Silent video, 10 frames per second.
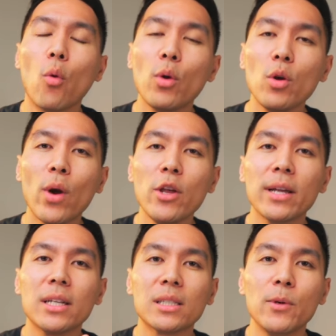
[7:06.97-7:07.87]
the only way you
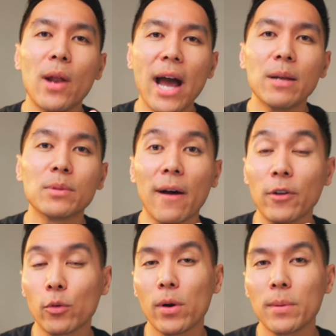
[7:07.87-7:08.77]
can dispute items off
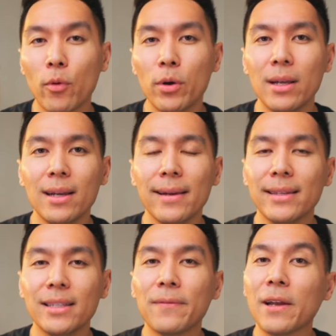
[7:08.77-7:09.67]
your credit report
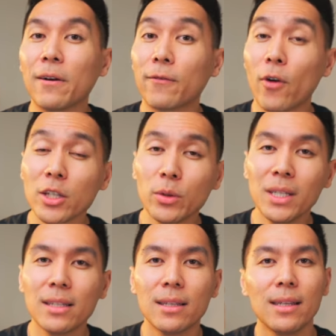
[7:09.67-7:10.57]
is if they are
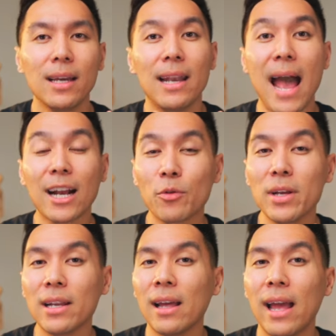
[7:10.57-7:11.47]
fraudulent,
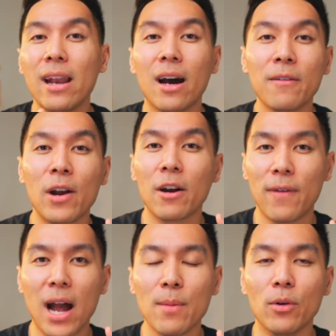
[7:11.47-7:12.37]
inaccurate, and
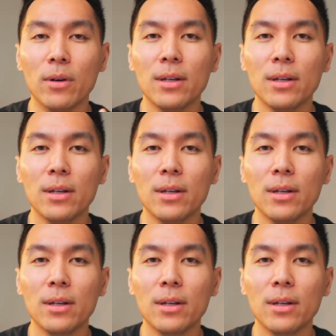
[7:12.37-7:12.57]
unverifiable.